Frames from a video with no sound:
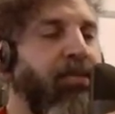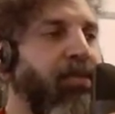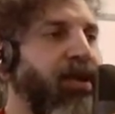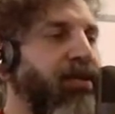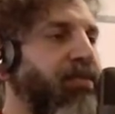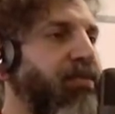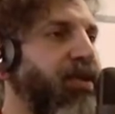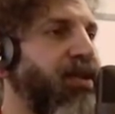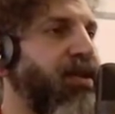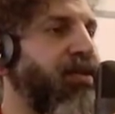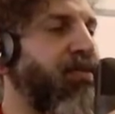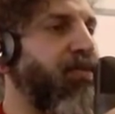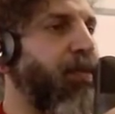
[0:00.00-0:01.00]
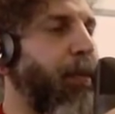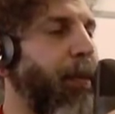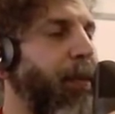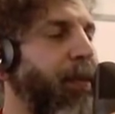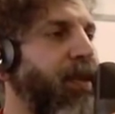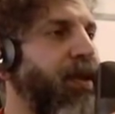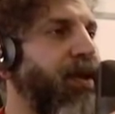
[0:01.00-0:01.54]
But then
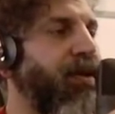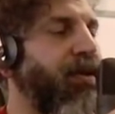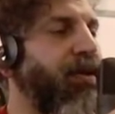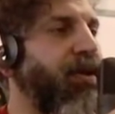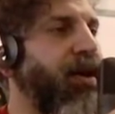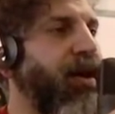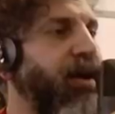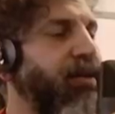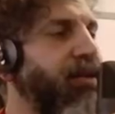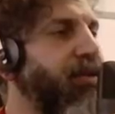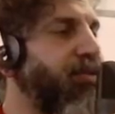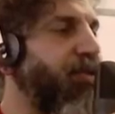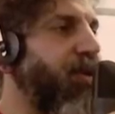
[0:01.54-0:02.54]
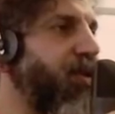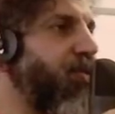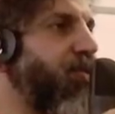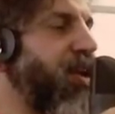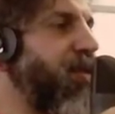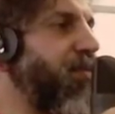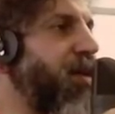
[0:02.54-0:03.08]
I think nobody
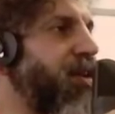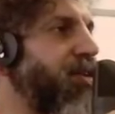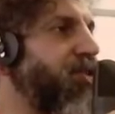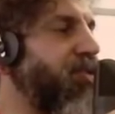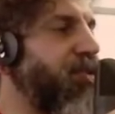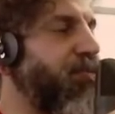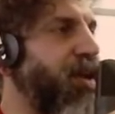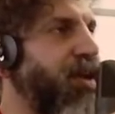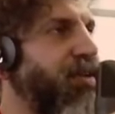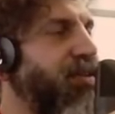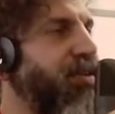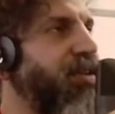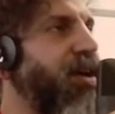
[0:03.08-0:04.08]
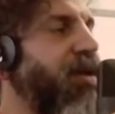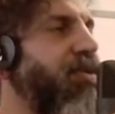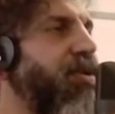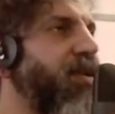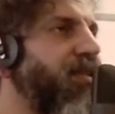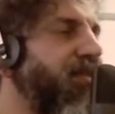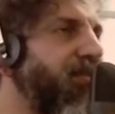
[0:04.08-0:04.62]
really managed to explain. They said, yeah, we
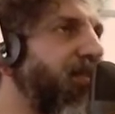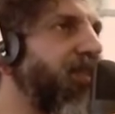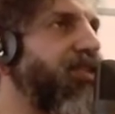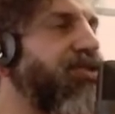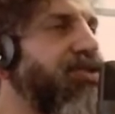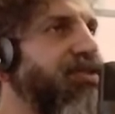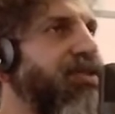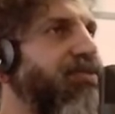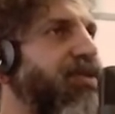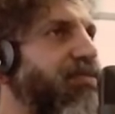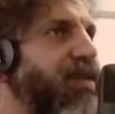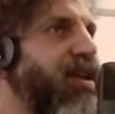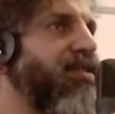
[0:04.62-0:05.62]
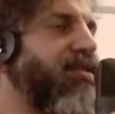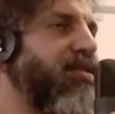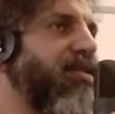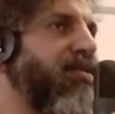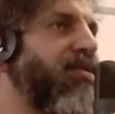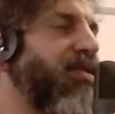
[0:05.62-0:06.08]
made these T-shirts and then we met and then.